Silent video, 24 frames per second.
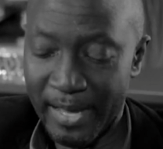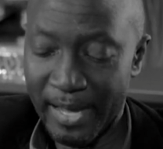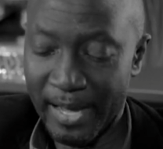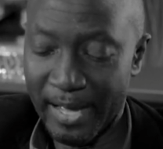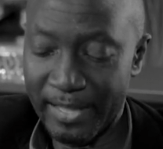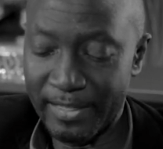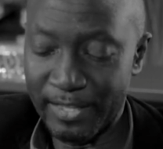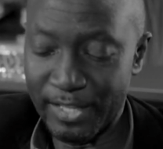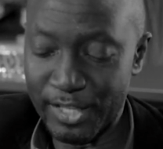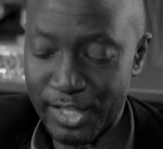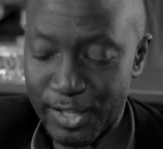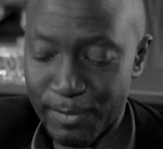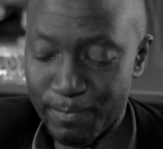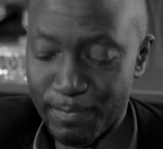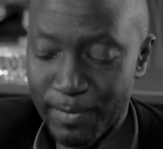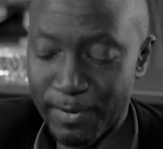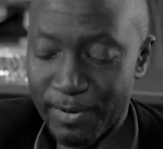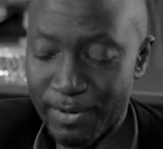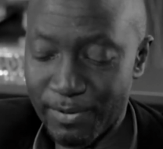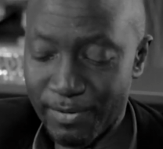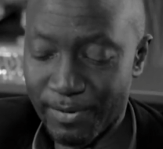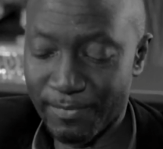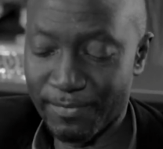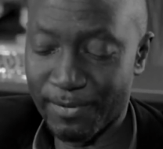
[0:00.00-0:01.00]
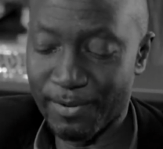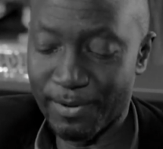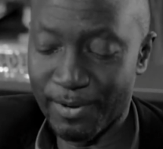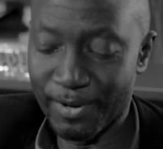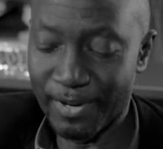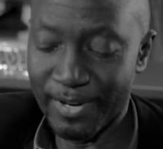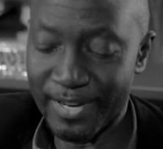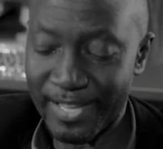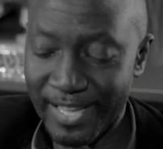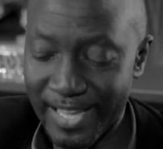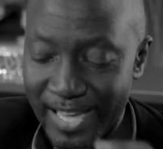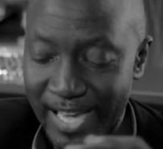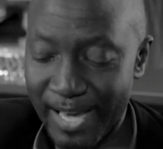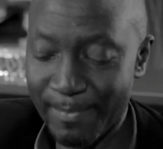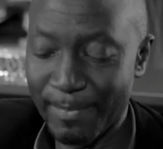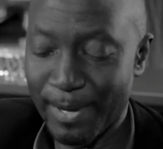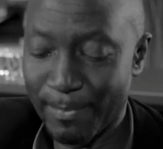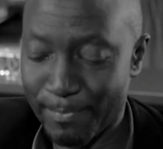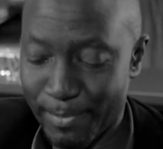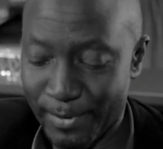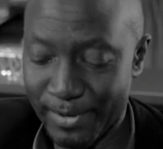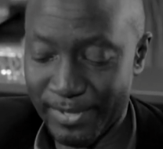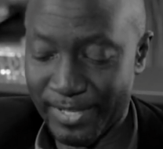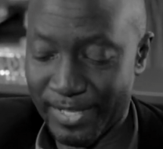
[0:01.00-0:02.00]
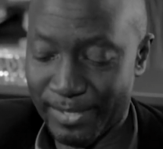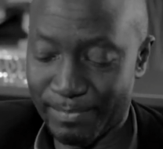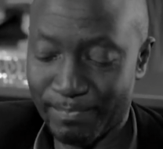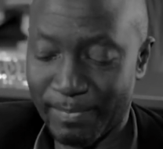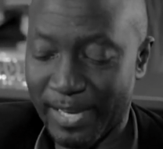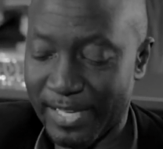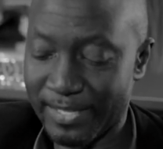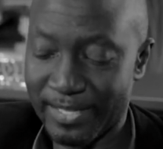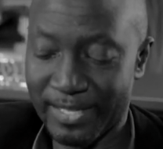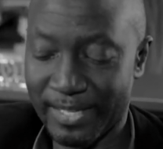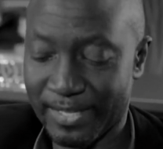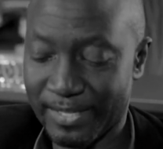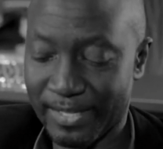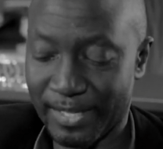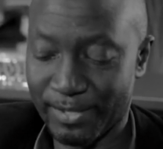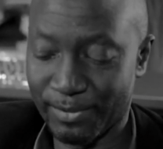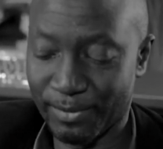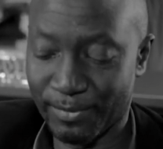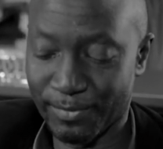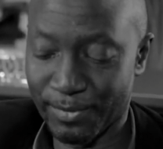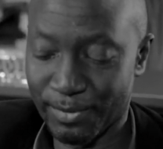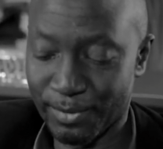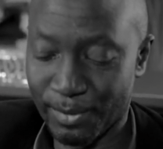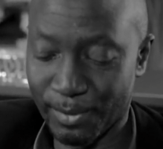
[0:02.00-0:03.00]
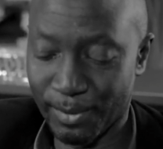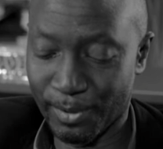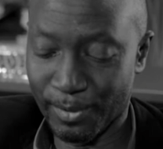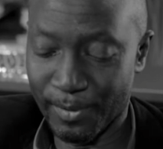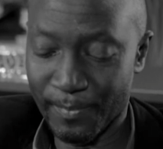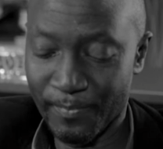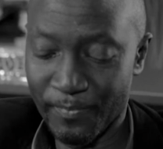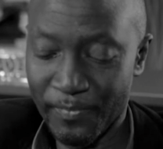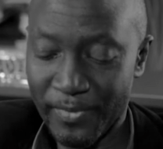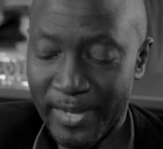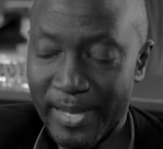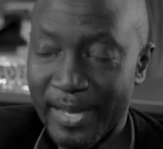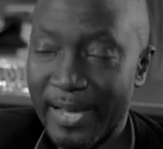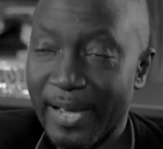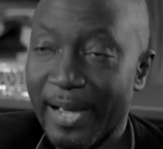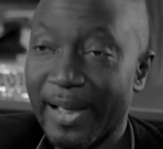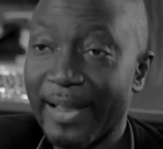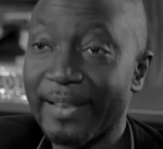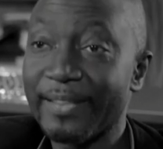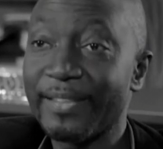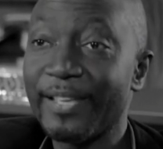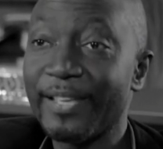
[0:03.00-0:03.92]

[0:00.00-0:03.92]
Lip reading: And the Spirit of God came upon these messengers of Saul, and